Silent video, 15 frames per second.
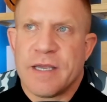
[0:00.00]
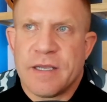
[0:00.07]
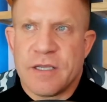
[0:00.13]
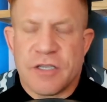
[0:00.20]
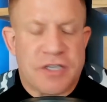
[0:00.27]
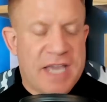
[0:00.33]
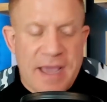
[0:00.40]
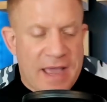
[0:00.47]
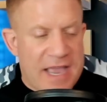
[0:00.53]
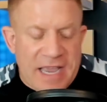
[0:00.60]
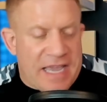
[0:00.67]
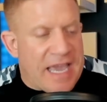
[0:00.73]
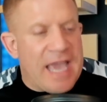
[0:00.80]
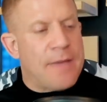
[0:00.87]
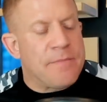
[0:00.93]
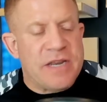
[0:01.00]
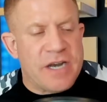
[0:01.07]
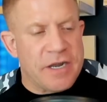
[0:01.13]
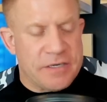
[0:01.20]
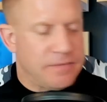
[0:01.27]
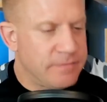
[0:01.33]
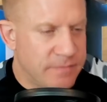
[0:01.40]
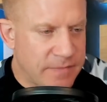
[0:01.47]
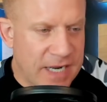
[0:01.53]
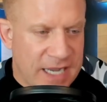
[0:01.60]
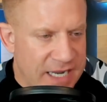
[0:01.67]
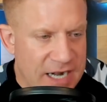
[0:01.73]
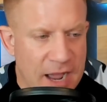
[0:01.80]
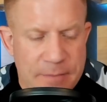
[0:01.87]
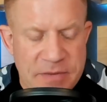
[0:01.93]
It cannot
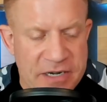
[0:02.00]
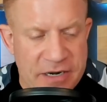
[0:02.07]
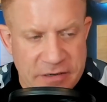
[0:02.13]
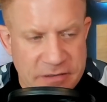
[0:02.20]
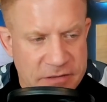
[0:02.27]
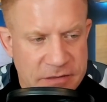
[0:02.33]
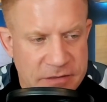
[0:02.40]
be done.